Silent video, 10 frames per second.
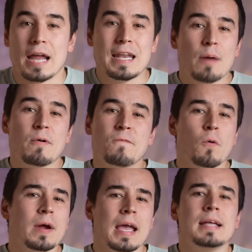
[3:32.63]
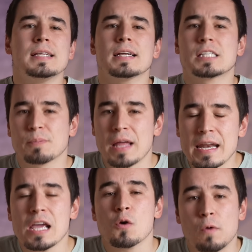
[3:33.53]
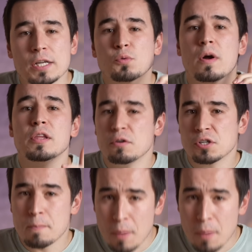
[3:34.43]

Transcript: And now before I get into explaining which one you should